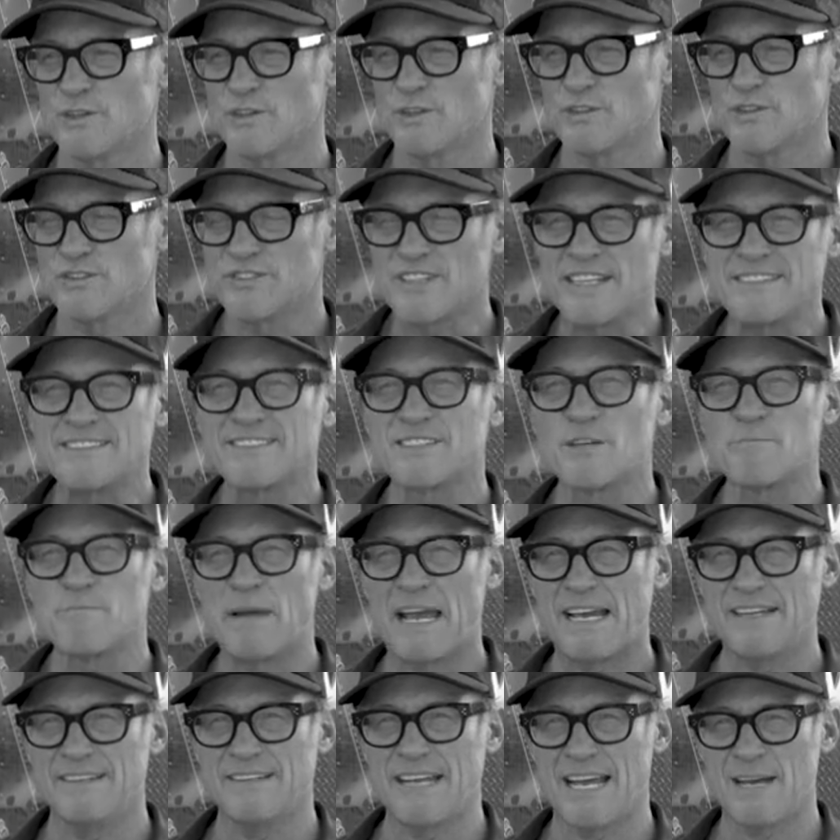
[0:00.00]
Since the
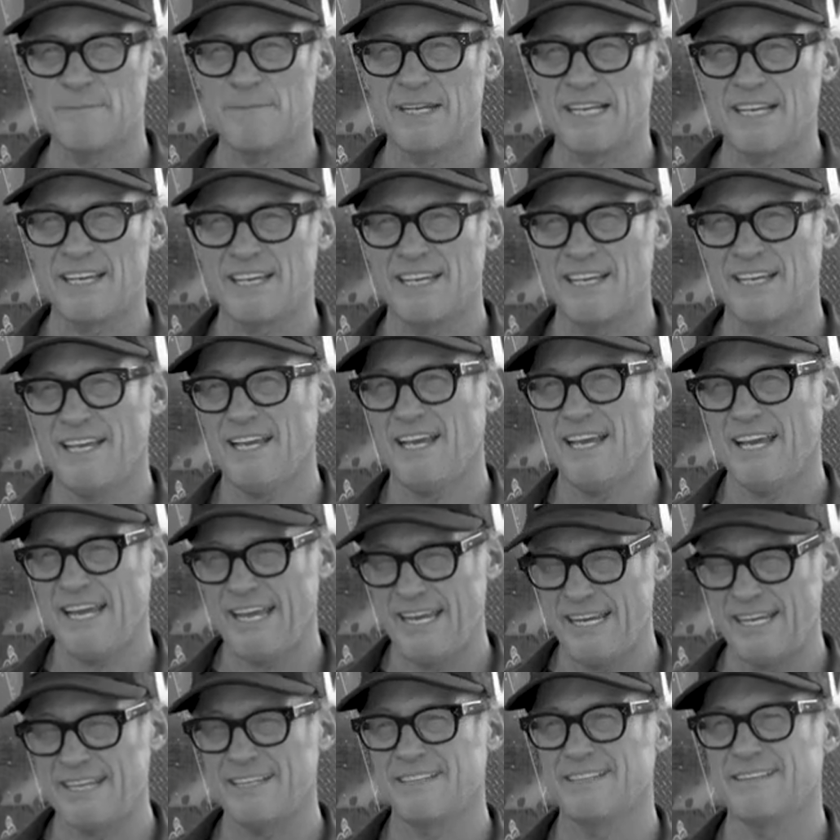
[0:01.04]
pandemic
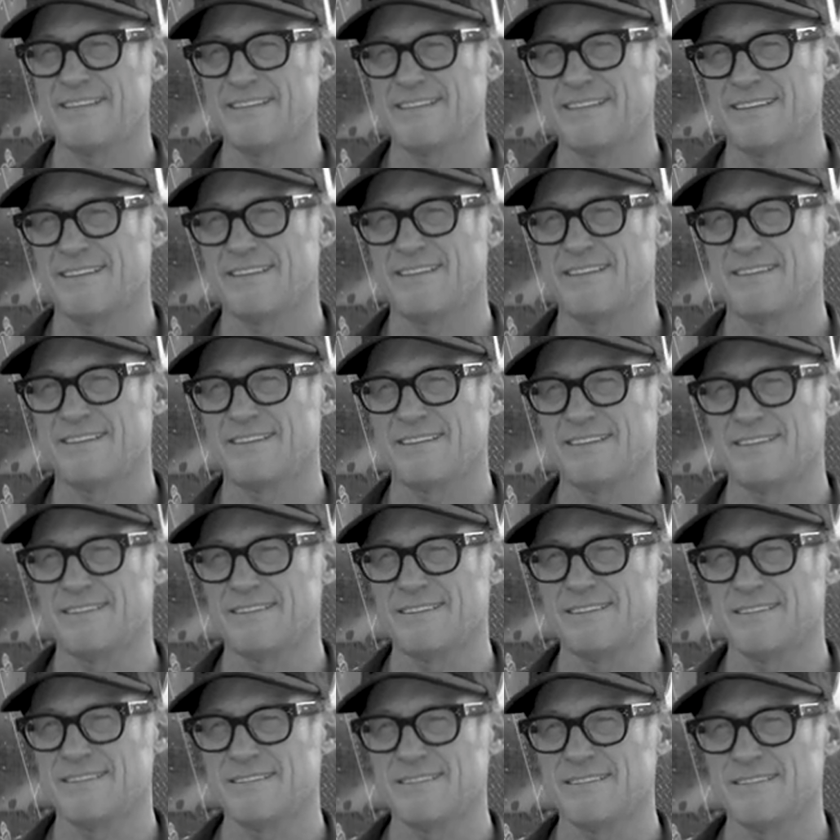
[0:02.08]
and
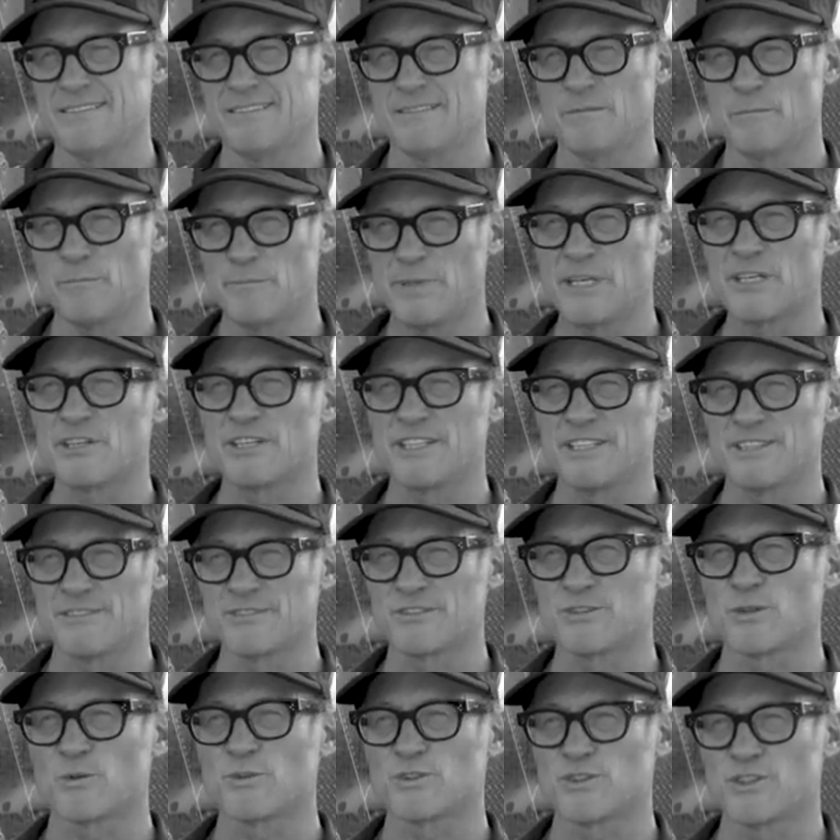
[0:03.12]
the period of
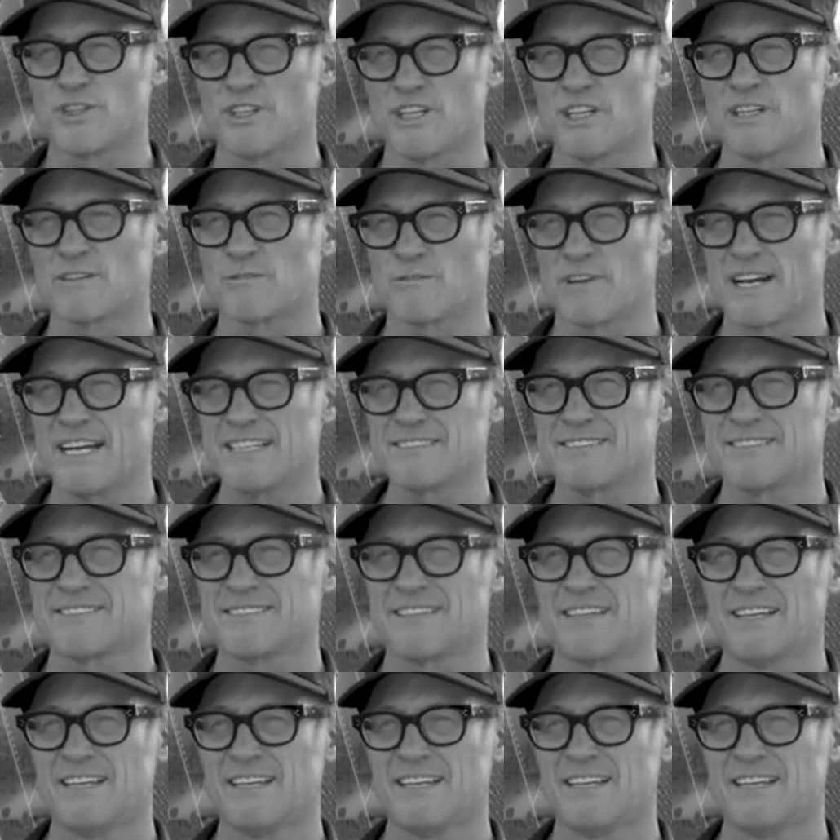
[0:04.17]
social unrest,